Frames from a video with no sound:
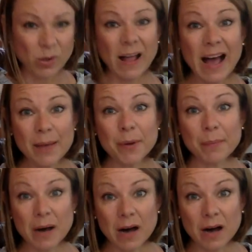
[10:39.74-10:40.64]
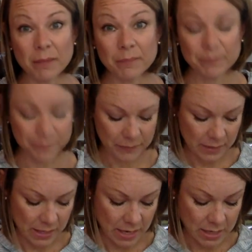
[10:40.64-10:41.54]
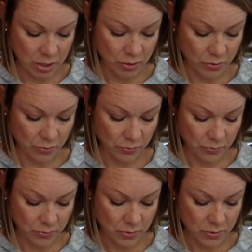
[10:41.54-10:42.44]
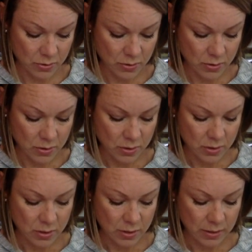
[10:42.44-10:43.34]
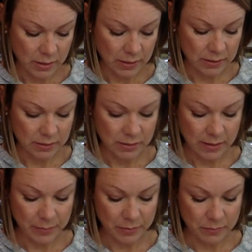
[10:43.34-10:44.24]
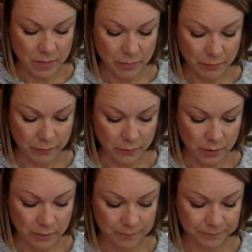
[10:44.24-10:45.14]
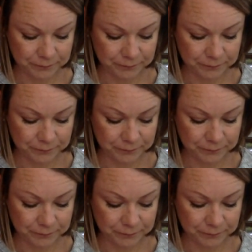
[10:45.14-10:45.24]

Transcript: Well, I'm a mom, and I know that this has happened to me before.